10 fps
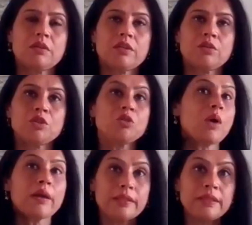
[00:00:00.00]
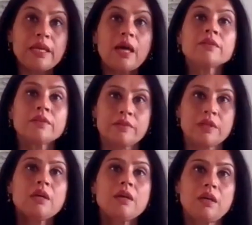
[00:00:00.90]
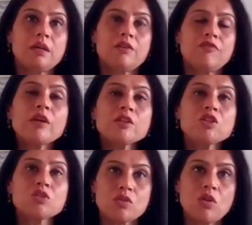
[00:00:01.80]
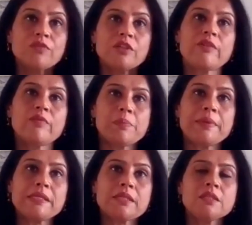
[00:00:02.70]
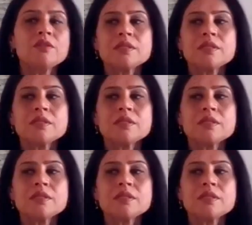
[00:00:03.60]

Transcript: uh, you, know, you are in the other uh, functions of the development sector.